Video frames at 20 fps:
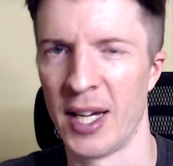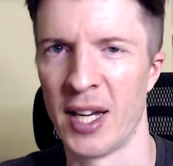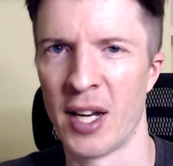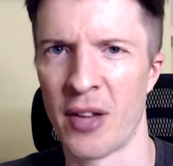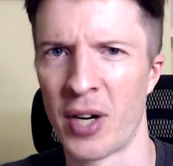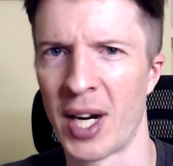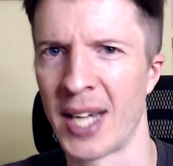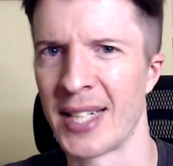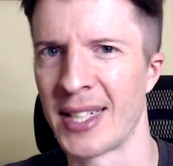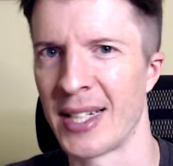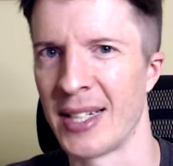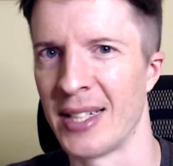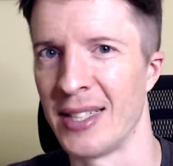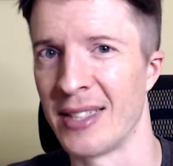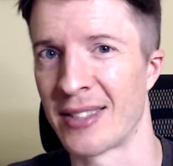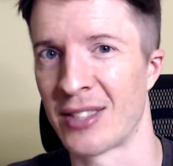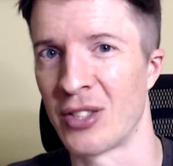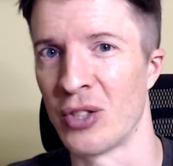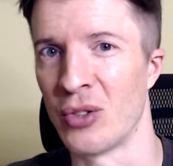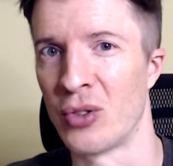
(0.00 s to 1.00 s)
Another idea
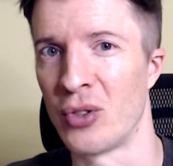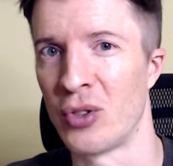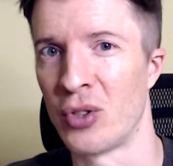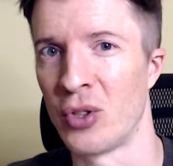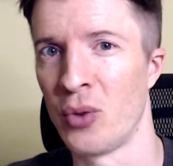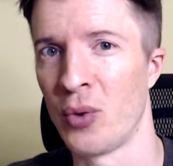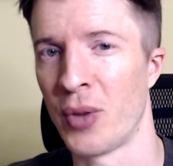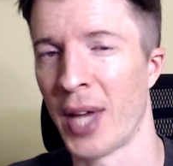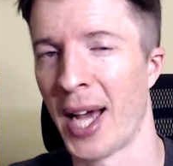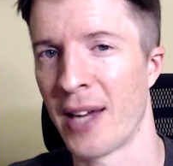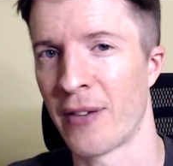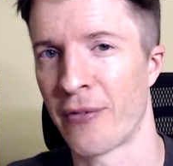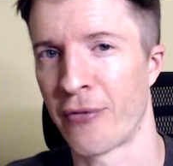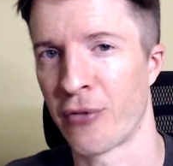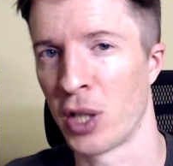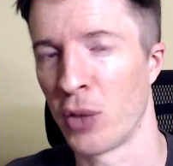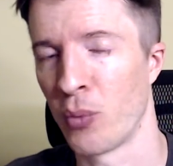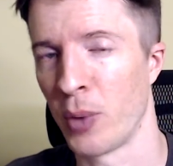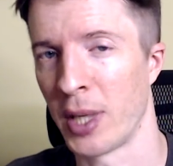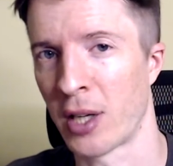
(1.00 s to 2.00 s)
is to do that
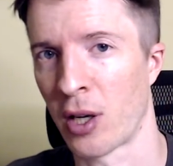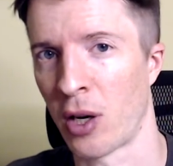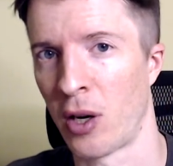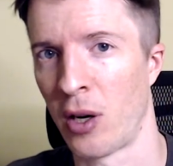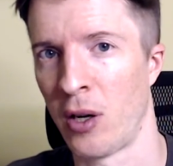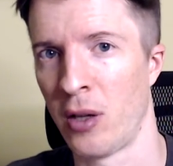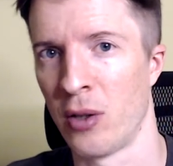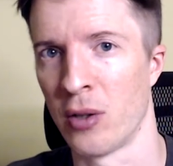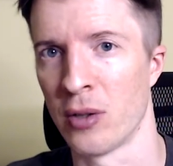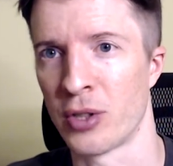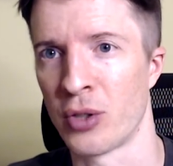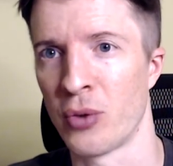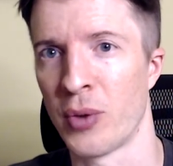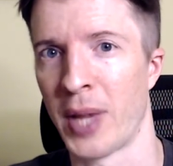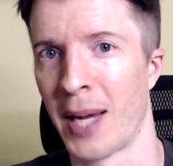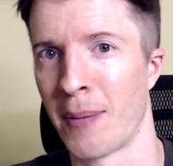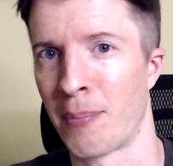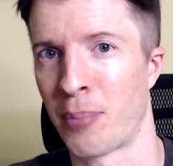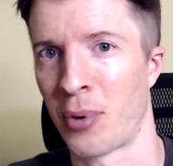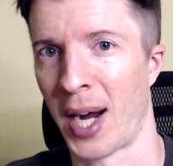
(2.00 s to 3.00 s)
free recall or do
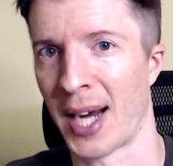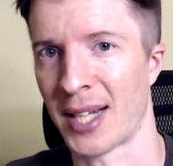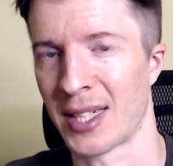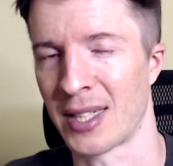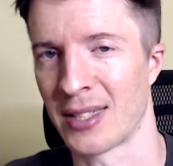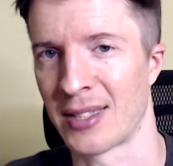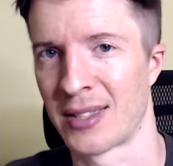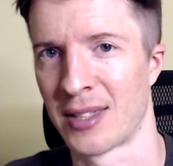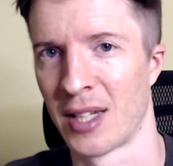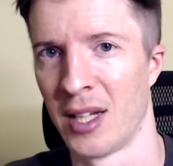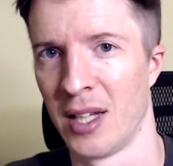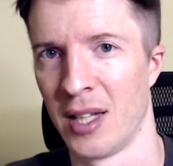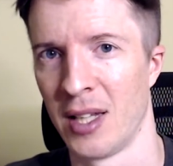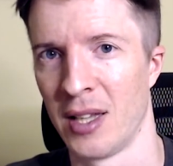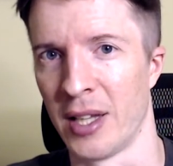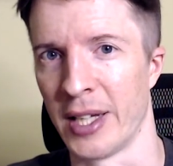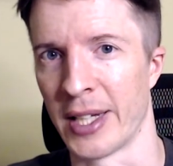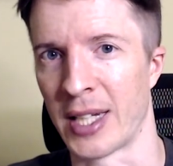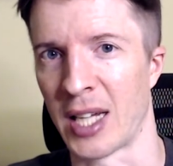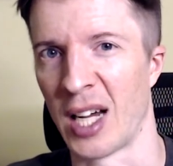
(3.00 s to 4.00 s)
that practice
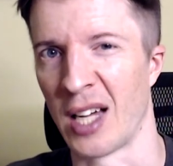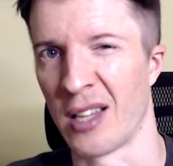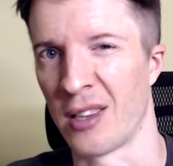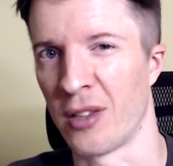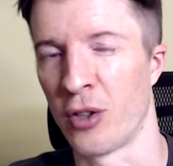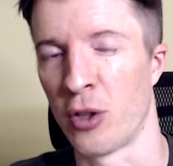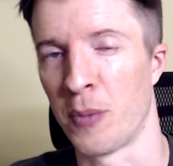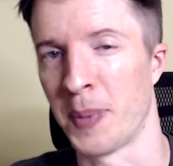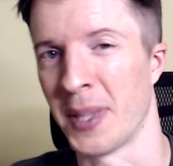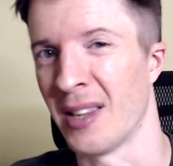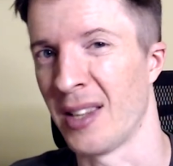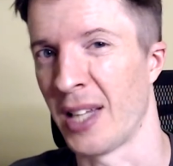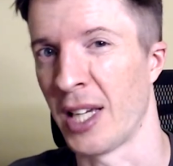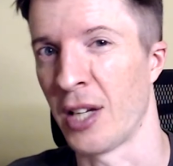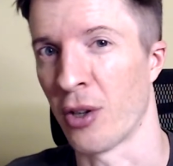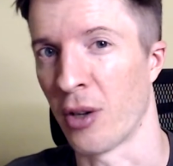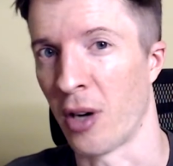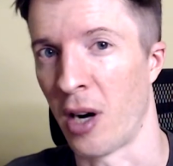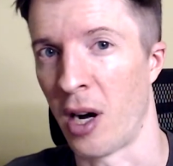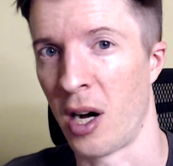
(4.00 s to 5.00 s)
like a little bit
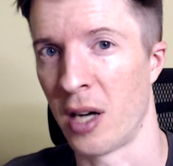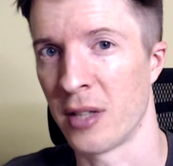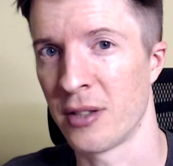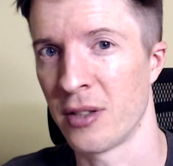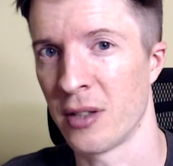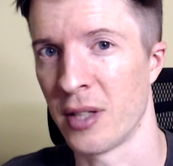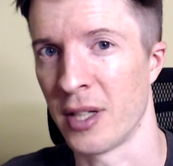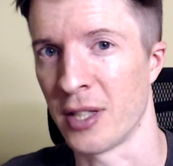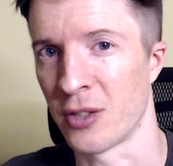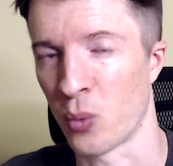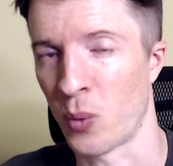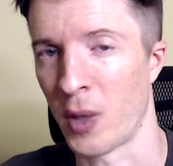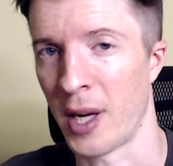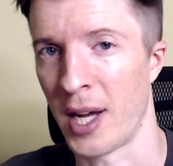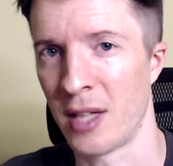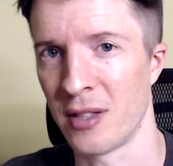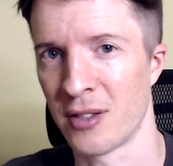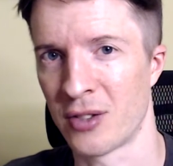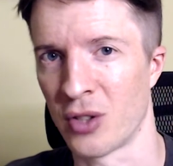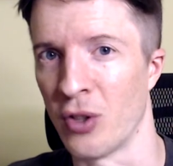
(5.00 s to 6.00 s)
later on as
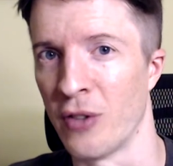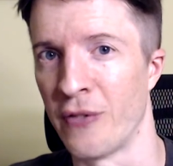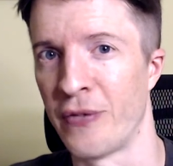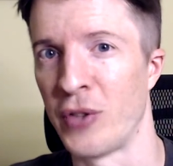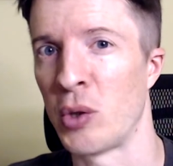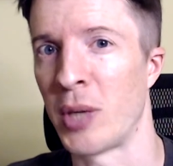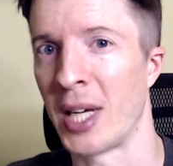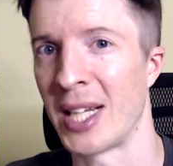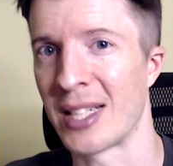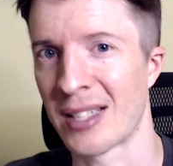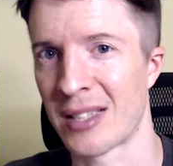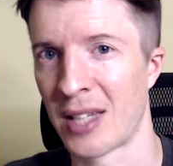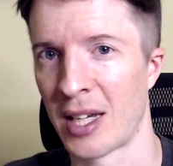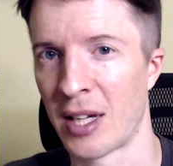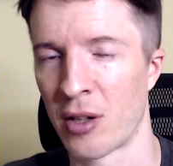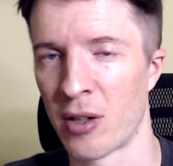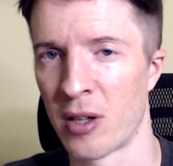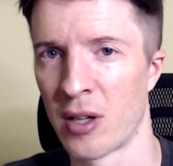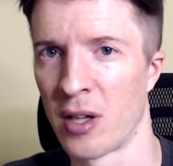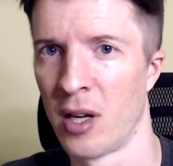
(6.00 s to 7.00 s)
well. So a few days
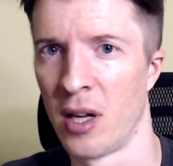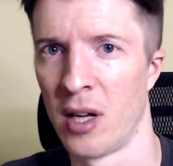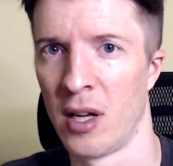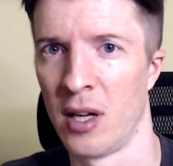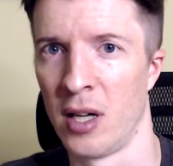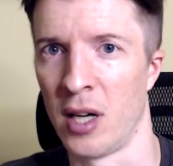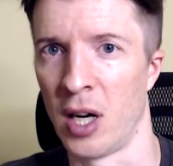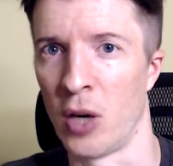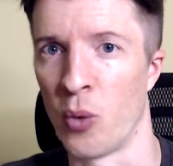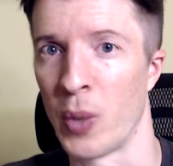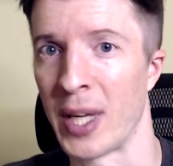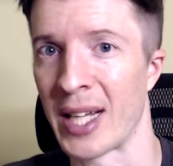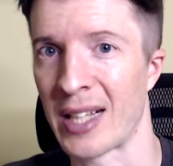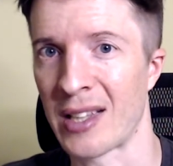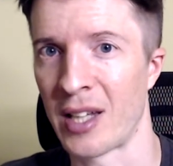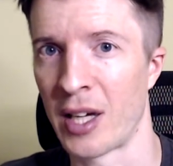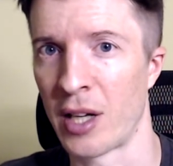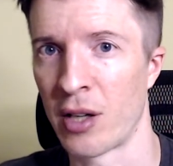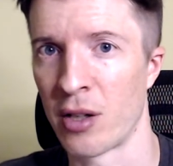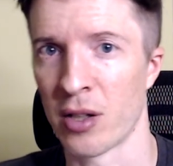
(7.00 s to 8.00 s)
later, a week
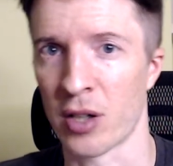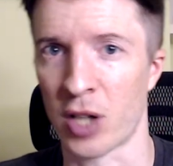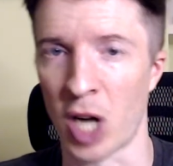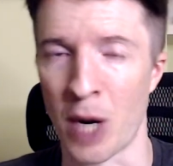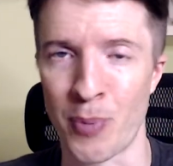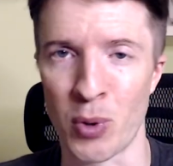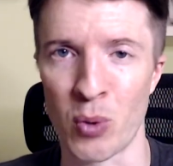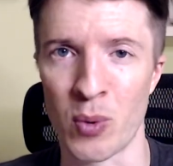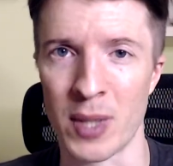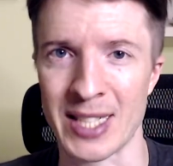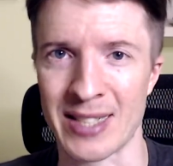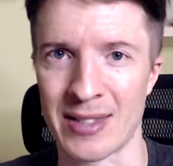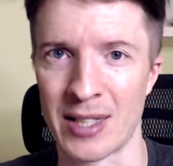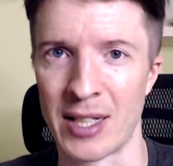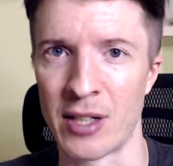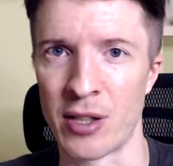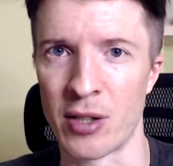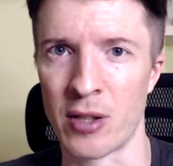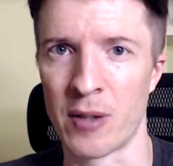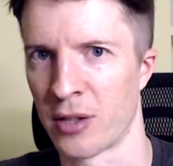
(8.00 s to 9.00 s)
later, a couple weeks
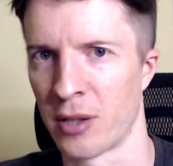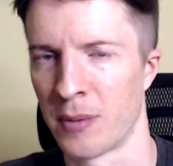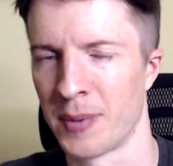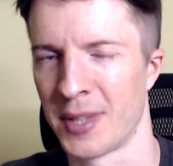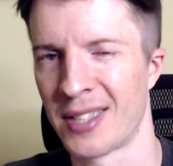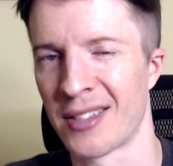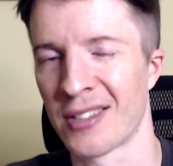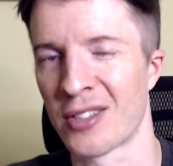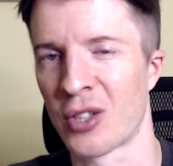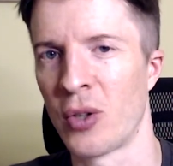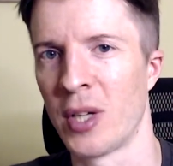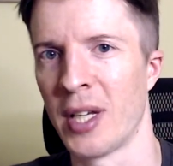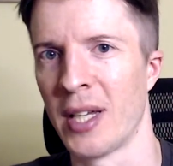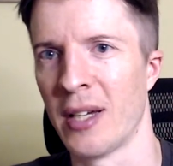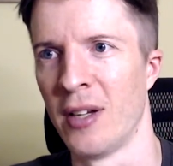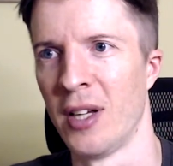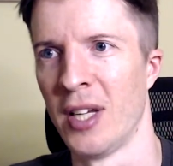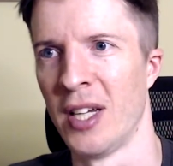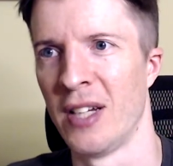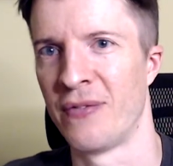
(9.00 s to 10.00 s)
later, this is going
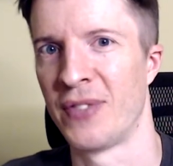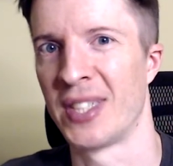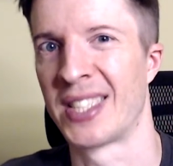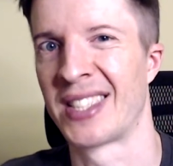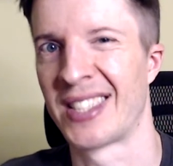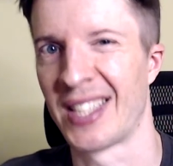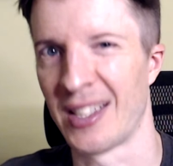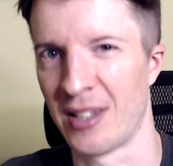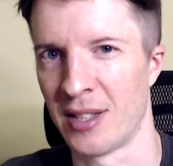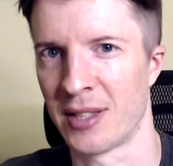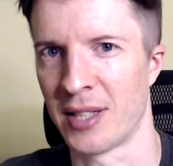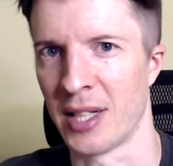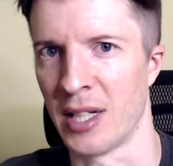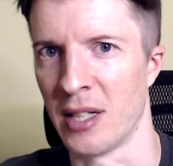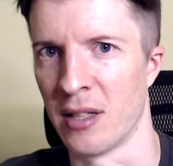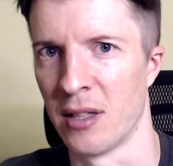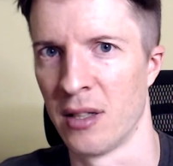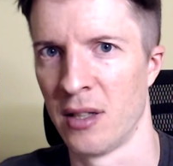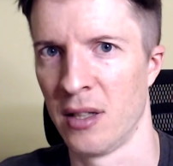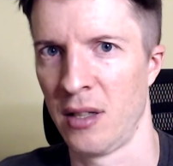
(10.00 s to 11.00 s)
to
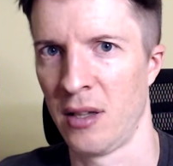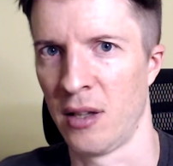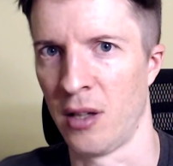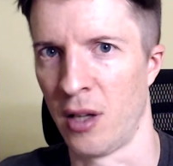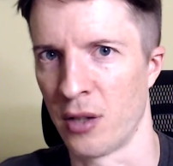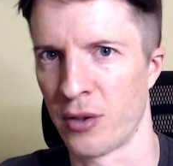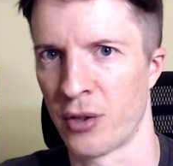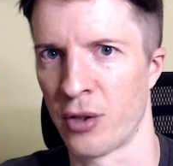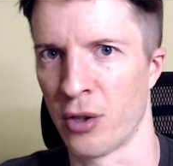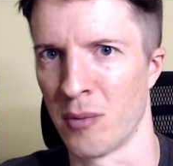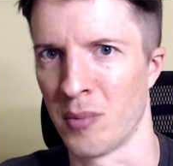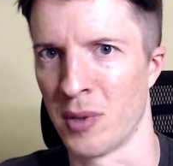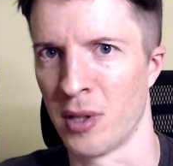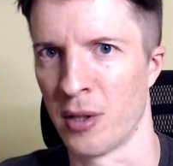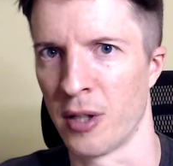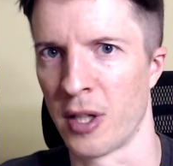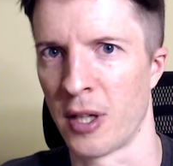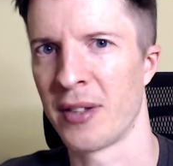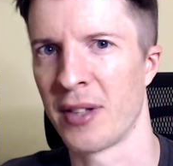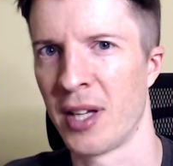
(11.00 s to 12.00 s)
facilitate long-term
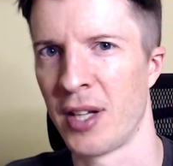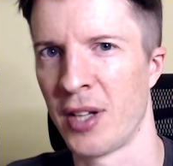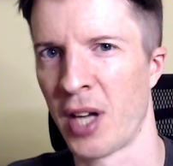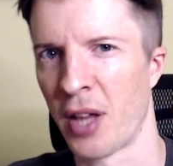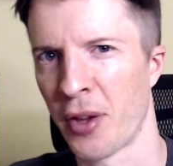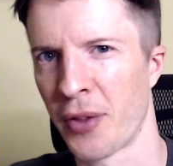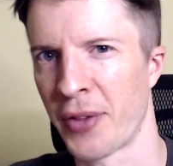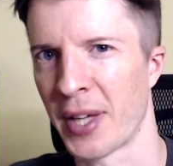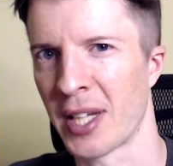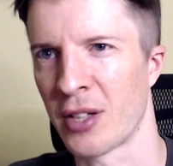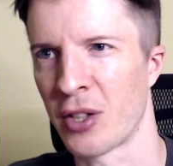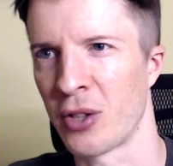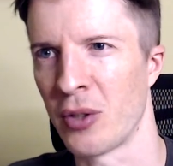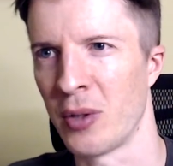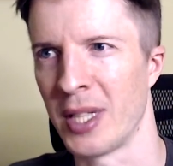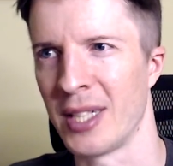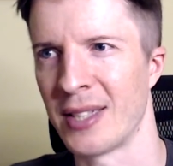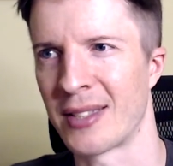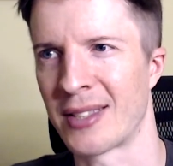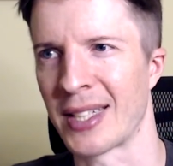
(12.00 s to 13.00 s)
learning. Another thing to
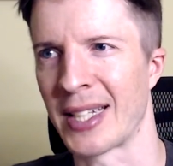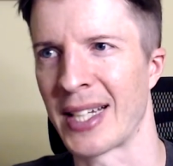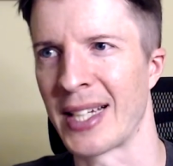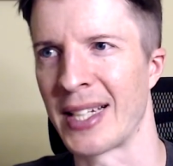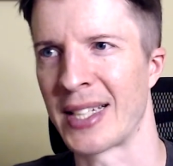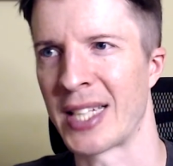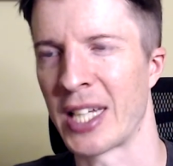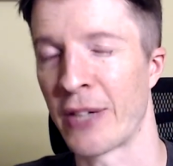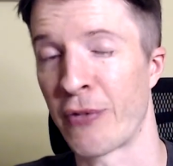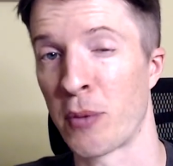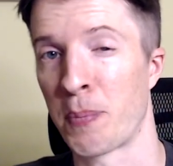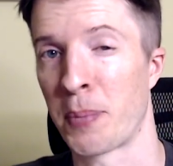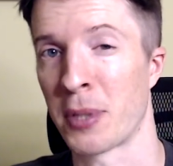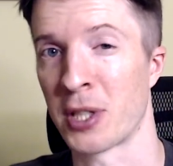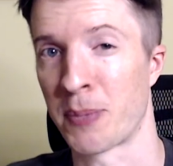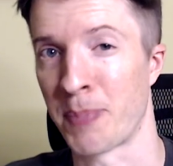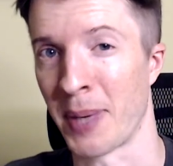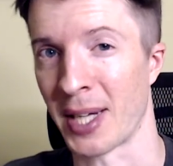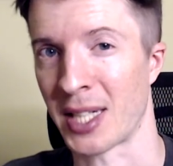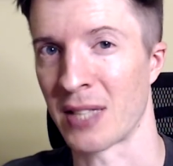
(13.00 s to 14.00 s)
do is to get different
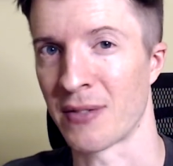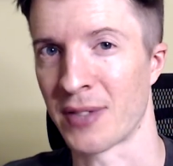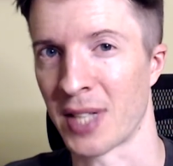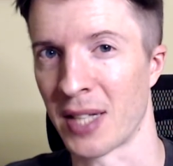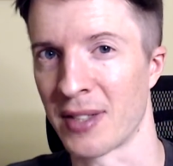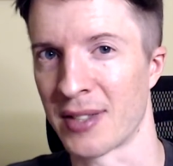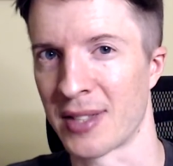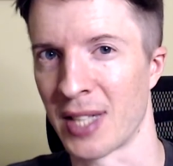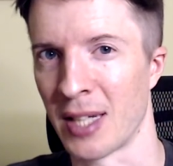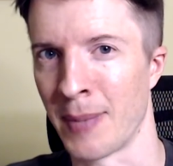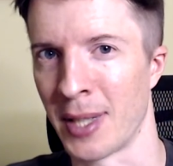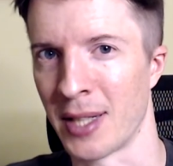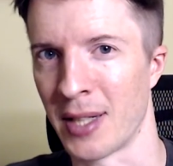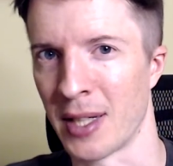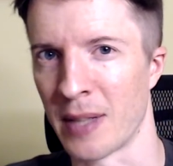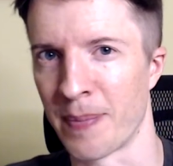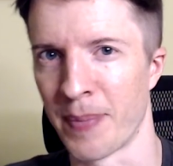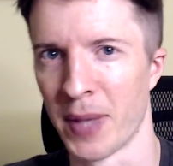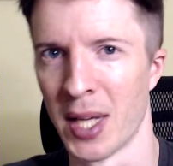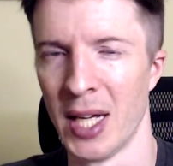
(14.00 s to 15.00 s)
perspectives on the same
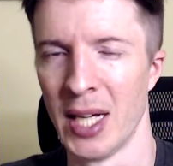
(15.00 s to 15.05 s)
idea.